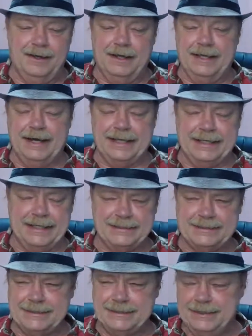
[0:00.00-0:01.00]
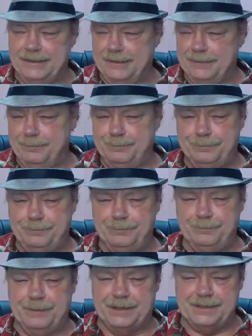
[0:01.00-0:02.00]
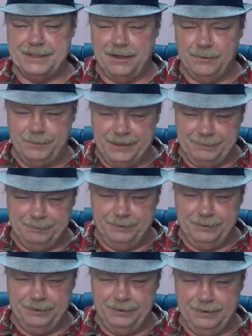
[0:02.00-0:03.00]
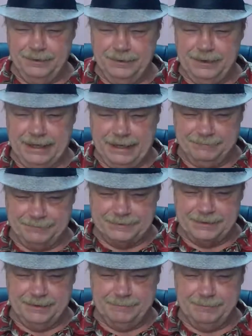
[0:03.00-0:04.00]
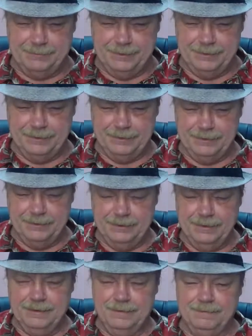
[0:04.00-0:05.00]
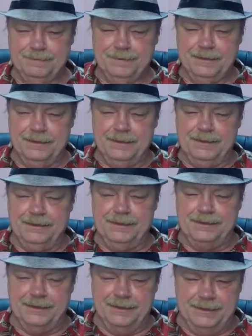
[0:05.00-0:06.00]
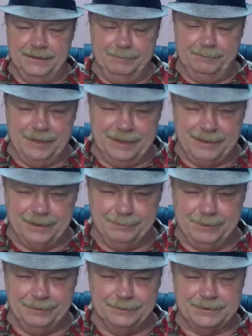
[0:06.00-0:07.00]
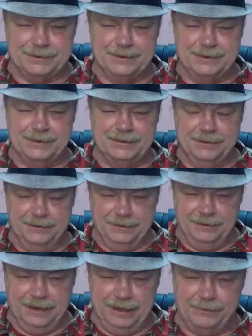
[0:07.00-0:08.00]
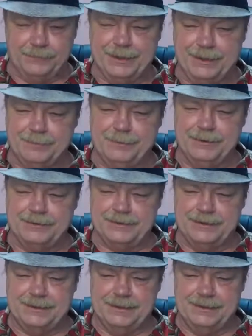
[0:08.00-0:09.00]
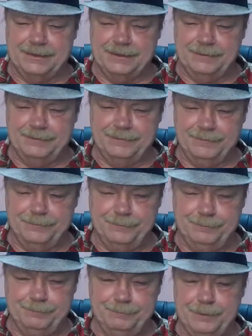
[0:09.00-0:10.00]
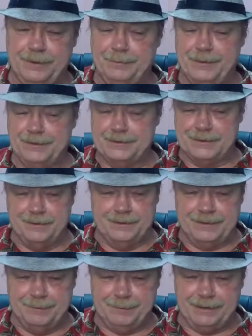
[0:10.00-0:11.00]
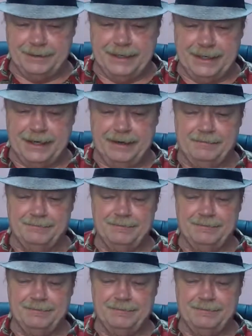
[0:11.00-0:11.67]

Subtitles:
And I guess the Bajau people have some, that the banca boats, the little outrigger boats that the Filipinos stereotypically have.